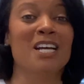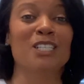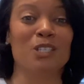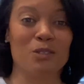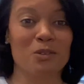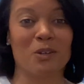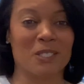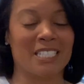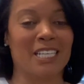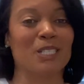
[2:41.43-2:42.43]
to do
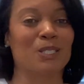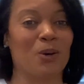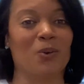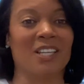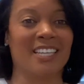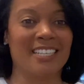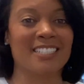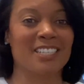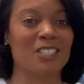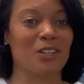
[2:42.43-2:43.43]
those things. So let's
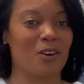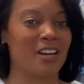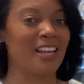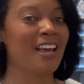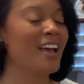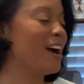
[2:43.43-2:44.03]
get started.